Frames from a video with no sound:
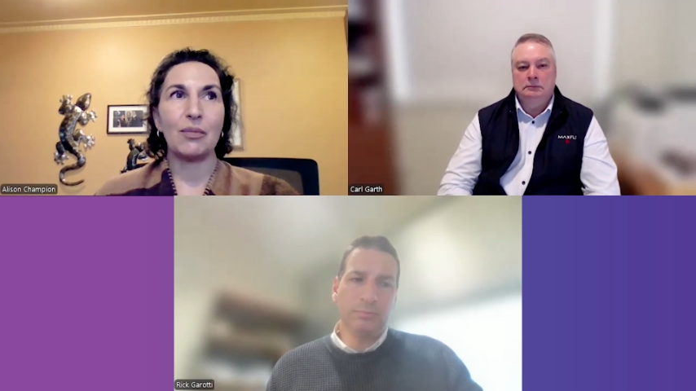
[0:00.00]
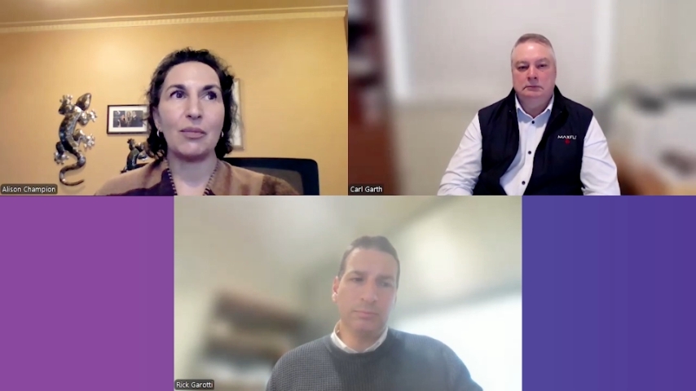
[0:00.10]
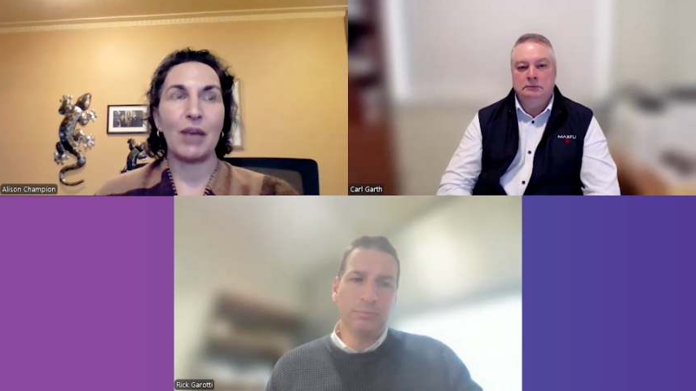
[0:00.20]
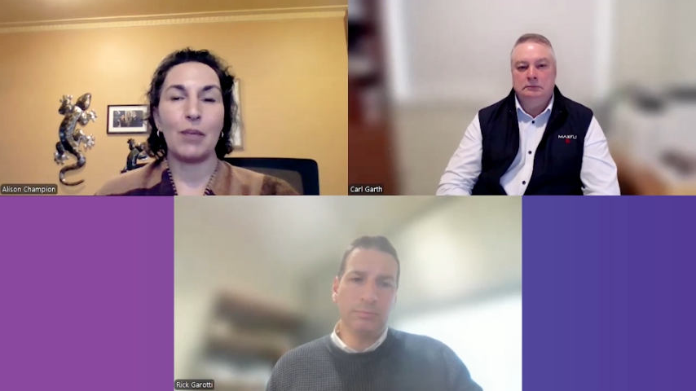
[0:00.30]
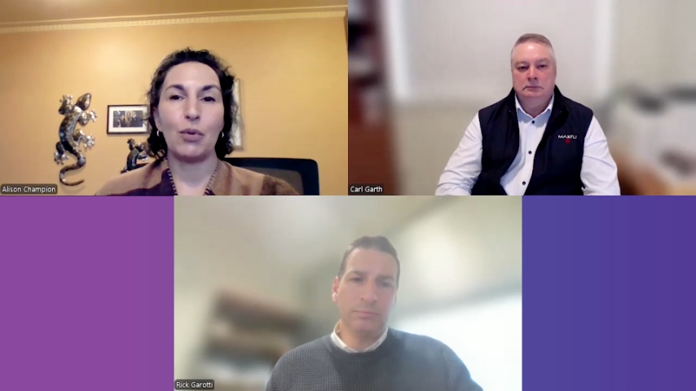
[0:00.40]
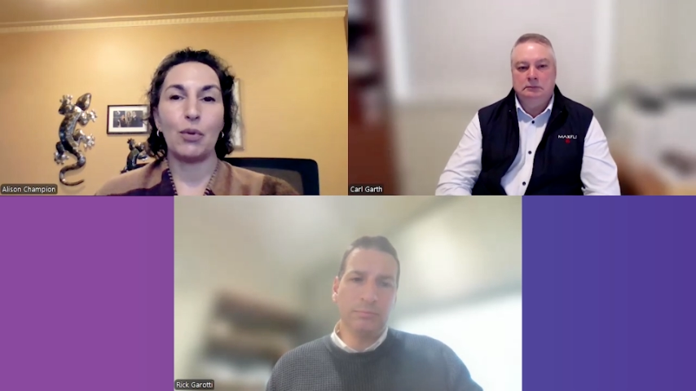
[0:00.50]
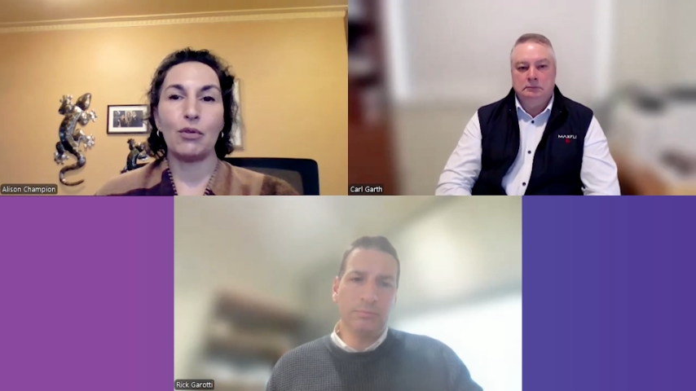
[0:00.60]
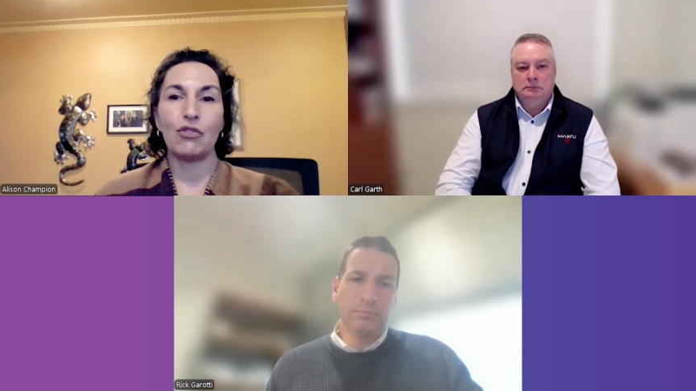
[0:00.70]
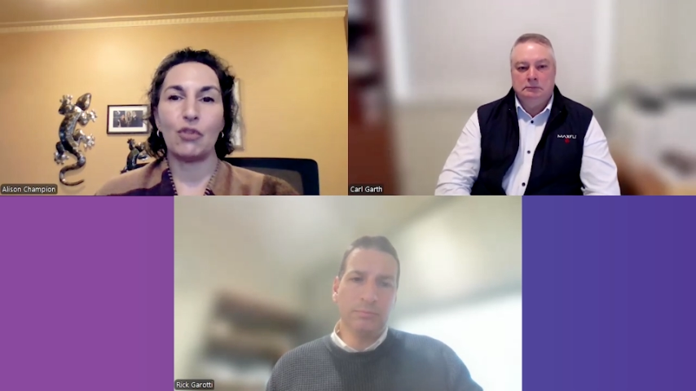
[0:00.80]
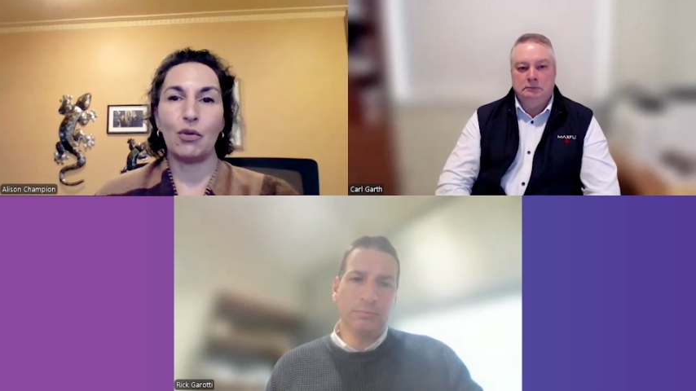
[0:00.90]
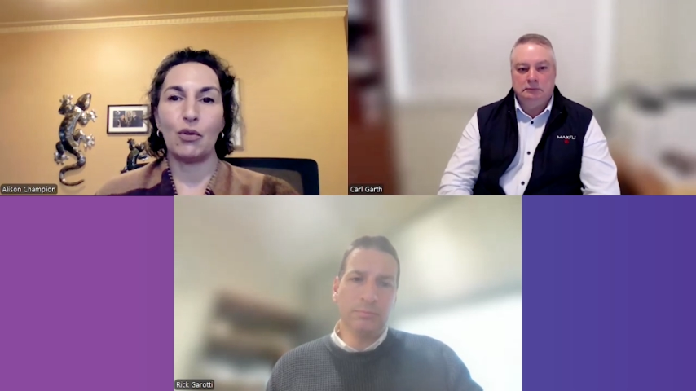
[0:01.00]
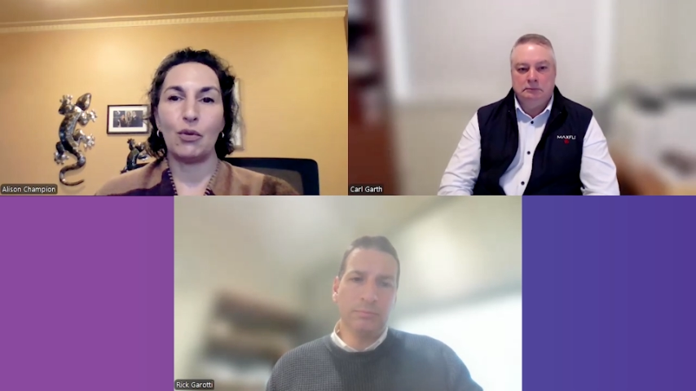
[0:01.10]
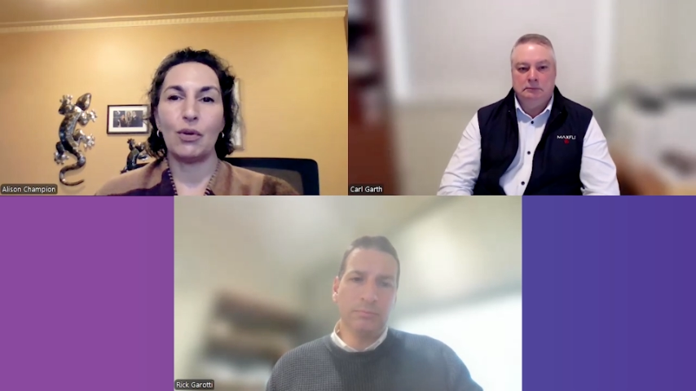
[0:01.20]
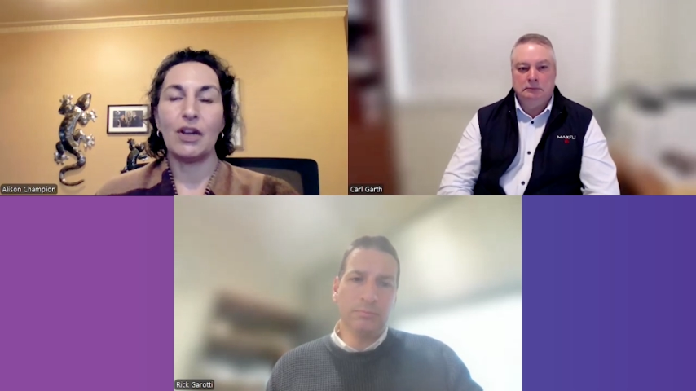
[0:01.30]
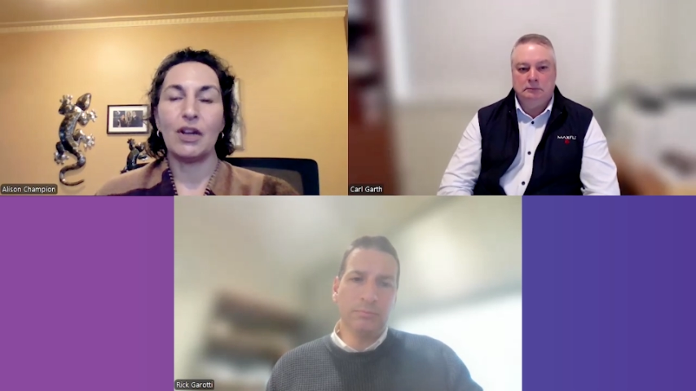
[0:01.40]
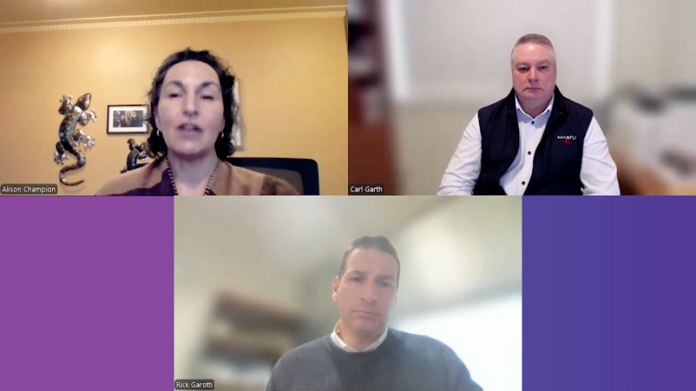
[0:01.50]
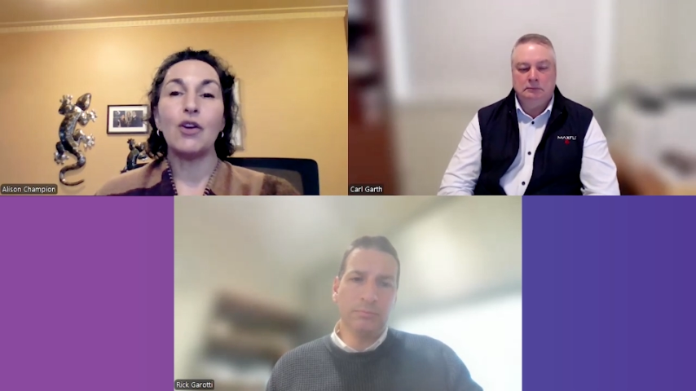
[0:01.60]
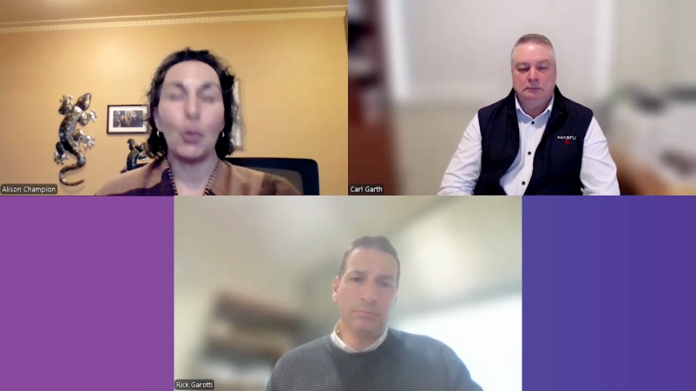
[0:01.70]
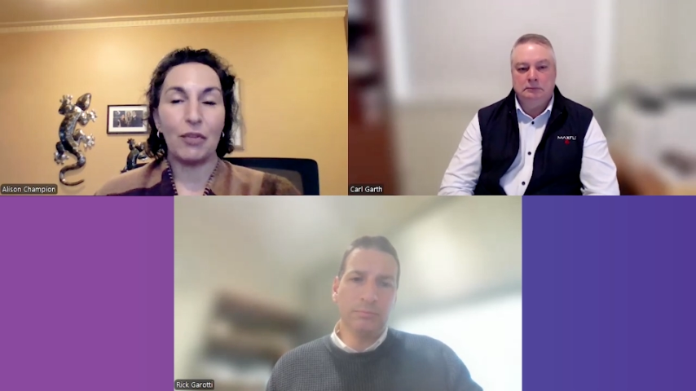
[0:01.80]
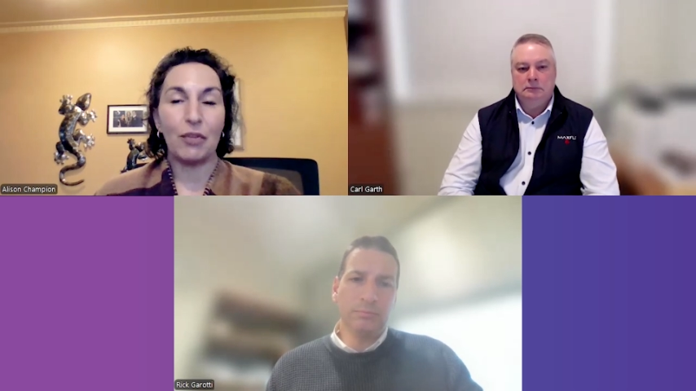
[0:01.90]
Speaker 1: people to not
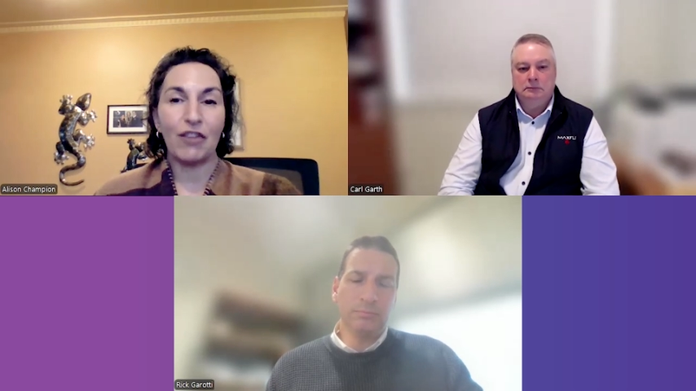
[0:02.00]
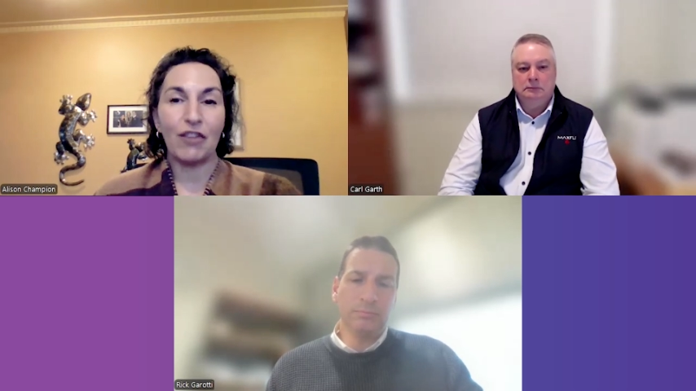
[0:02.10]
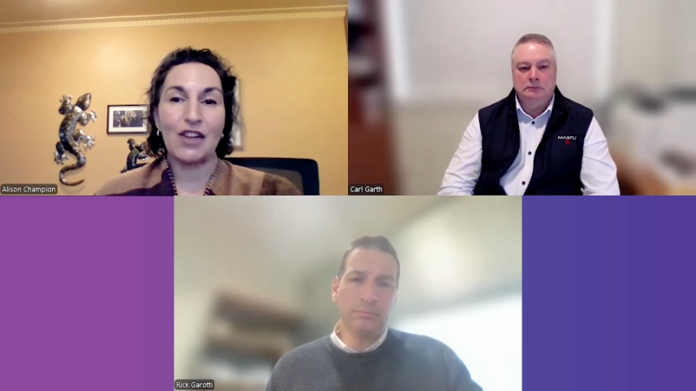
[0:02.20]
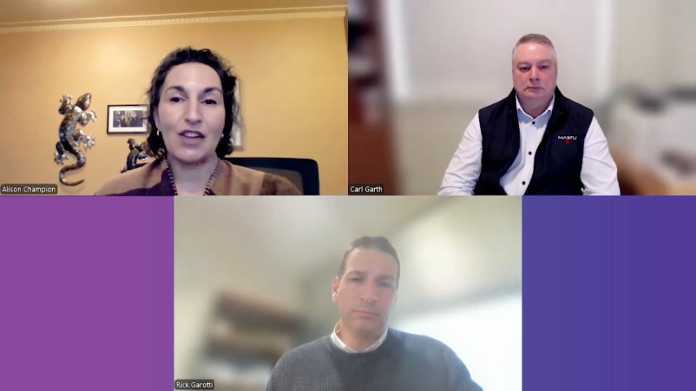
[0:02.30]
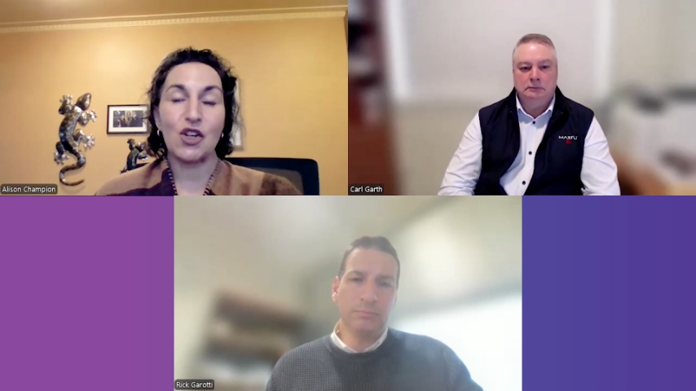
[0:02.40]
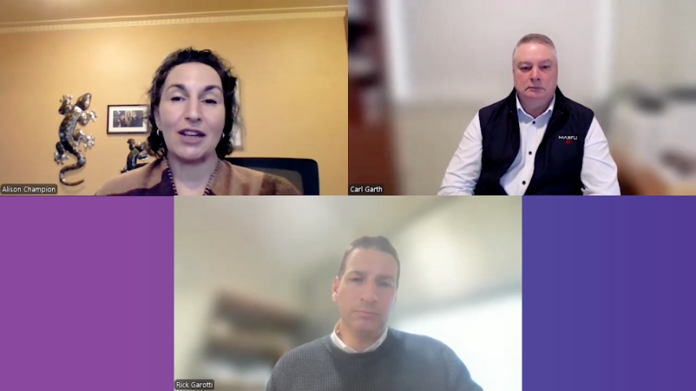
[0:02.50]
be financially